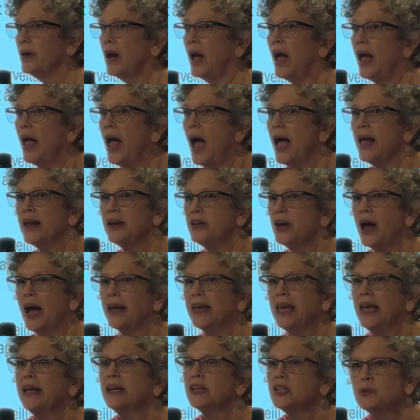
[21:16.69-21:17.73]
and
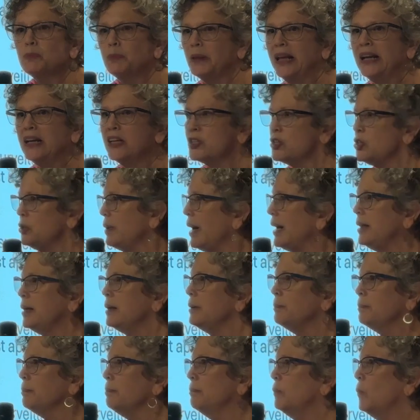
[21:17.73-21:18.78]
I can't explain it to you
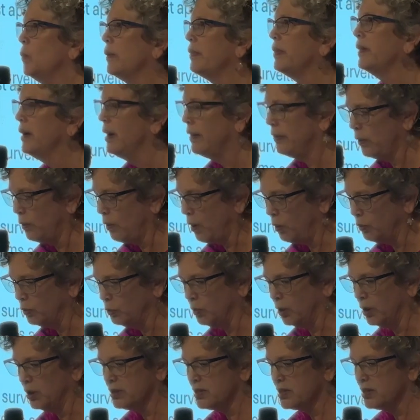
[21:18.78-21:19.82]
any more than in their
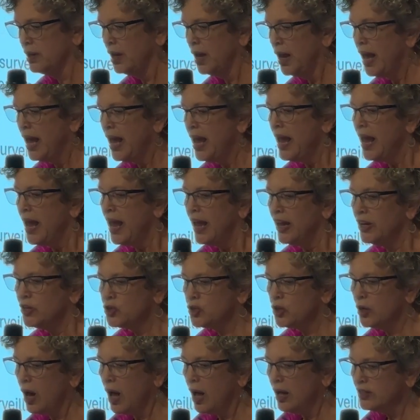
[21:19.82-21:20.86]
own words.
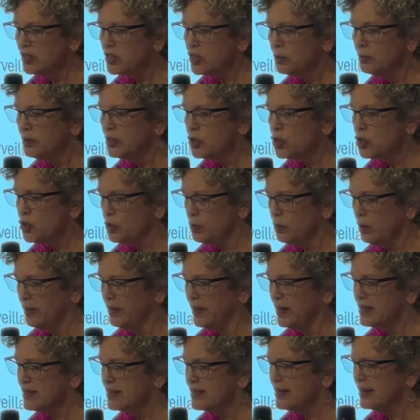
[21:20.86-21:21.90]
It should also
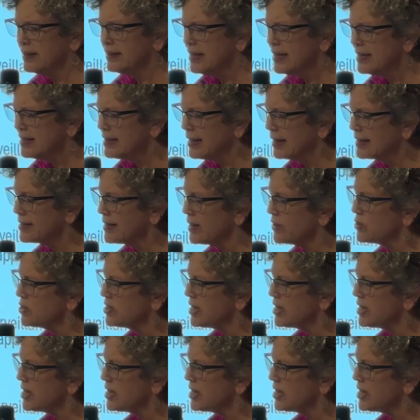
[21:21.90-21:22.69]
ensure that statistics are